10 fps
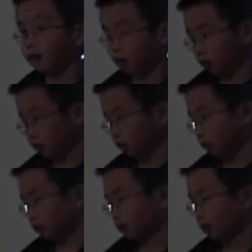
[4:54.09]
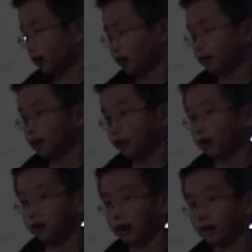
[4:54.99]
go to eat
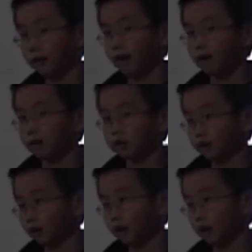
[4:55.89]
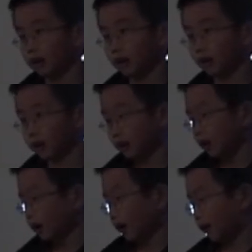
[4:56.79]
dinner at 7:30,
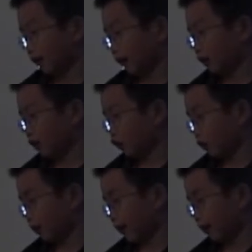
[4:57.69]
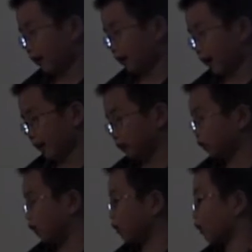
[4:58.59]
and then go to bed at 9:30.